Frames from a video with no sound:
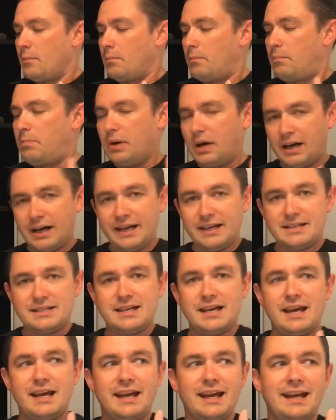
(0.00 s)
But
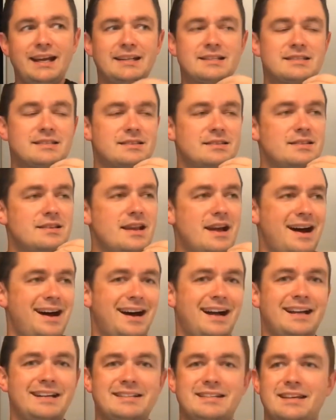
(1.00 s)
it's
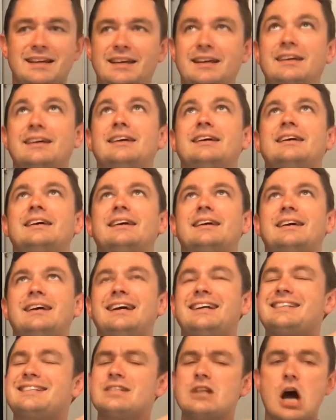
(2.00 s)
not
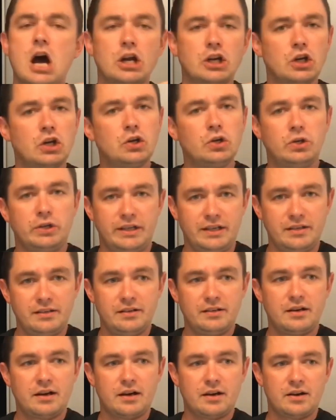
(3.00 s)
good,
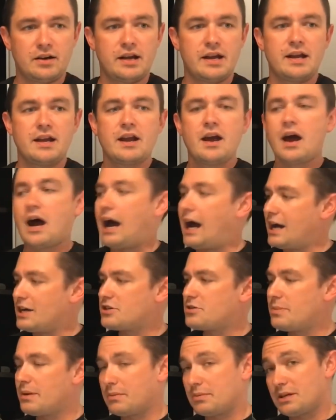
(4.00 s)
all right? I
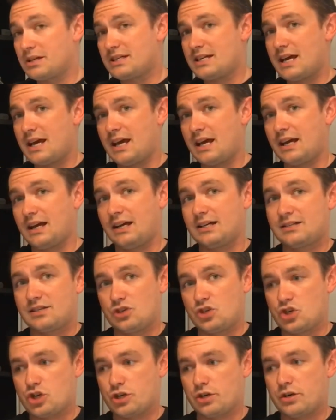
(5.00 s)
should be able to take a
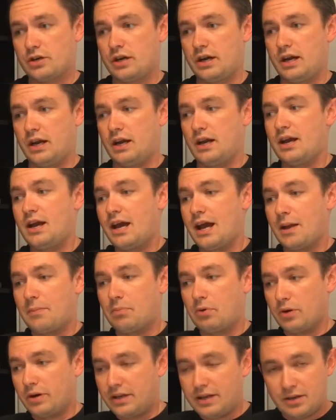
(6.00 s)
Centurion and
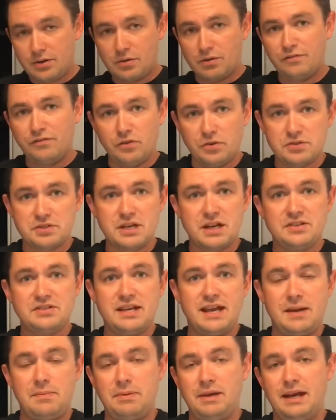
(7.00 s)
put it into a full-size
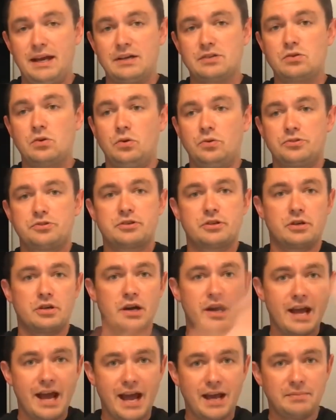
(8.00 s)
APX holster
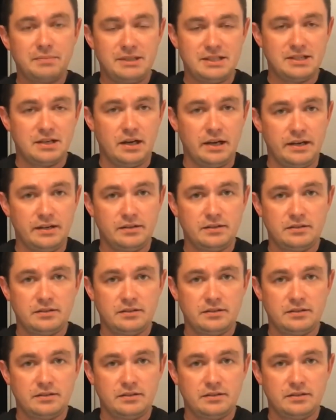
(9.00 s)
and be done.